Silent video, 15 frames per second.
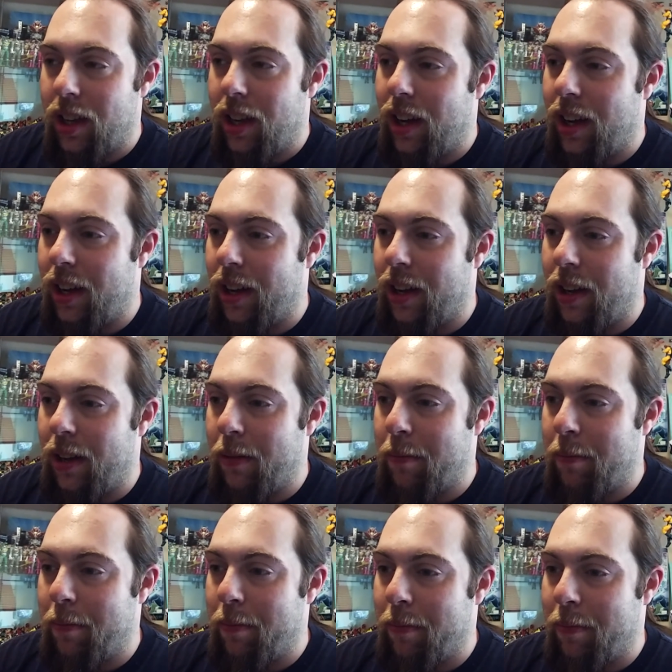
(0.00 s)

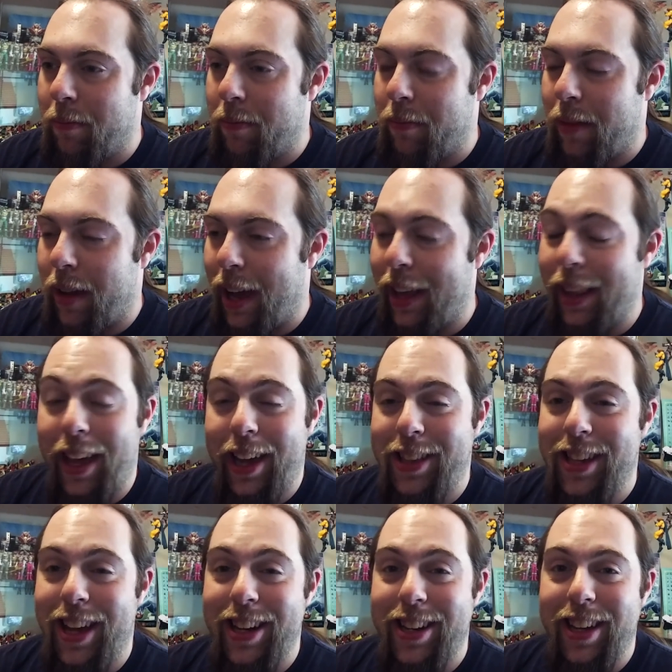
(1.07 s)
I like
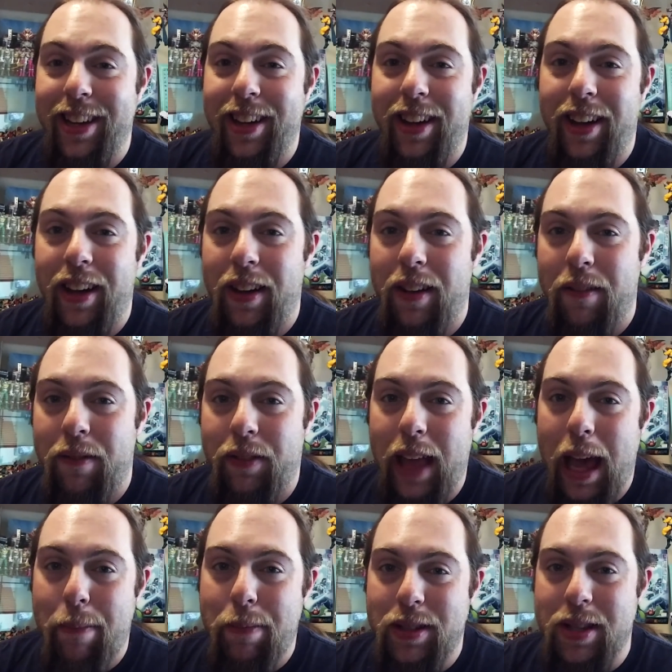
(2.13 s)
the idea of
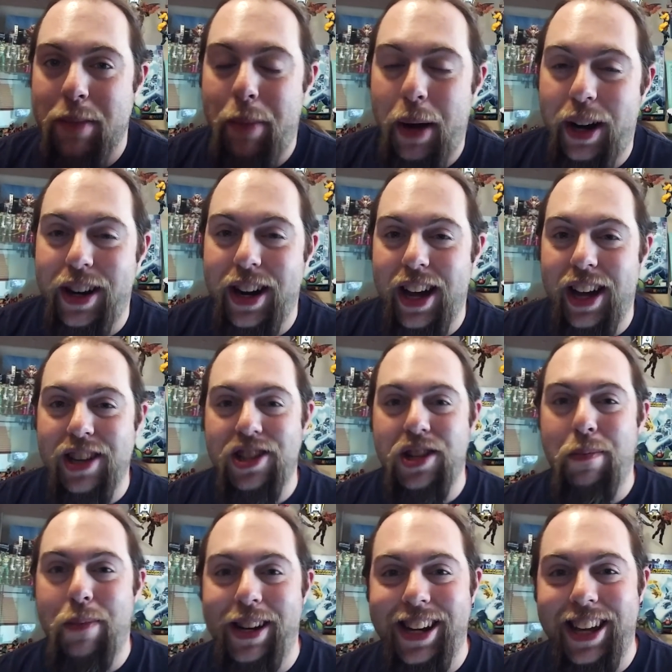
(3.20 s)
Lapis and Peridot
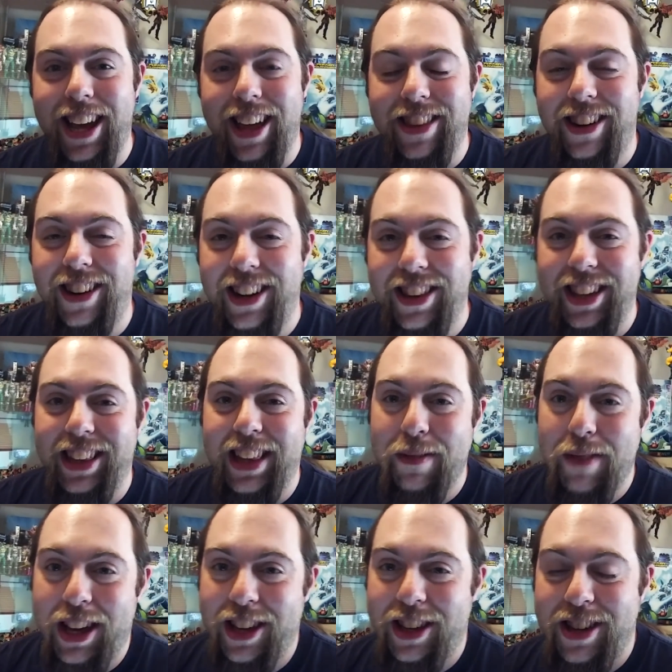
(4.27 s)
shipping together. I think they
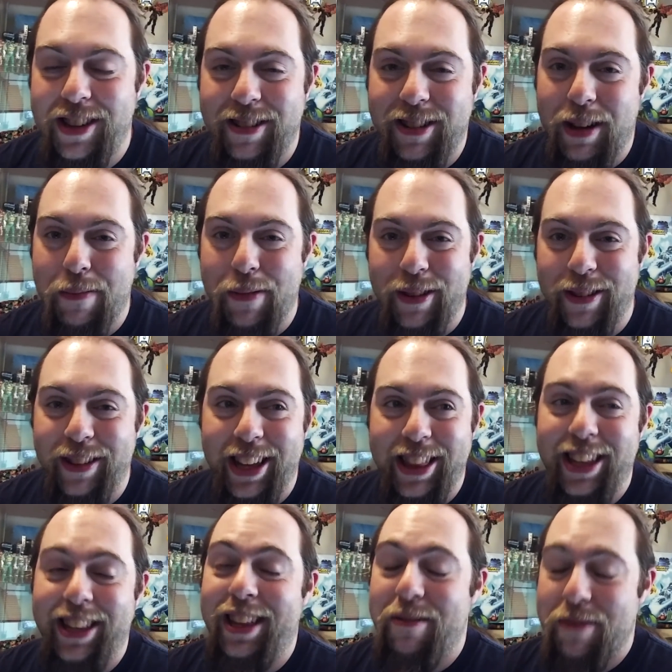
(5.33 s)
make a cute couple. I
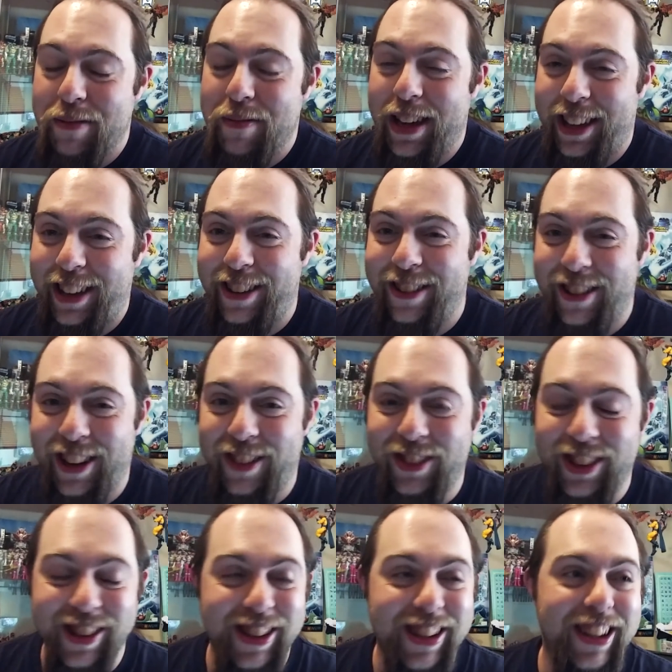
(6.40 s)
think they would make a cute couple.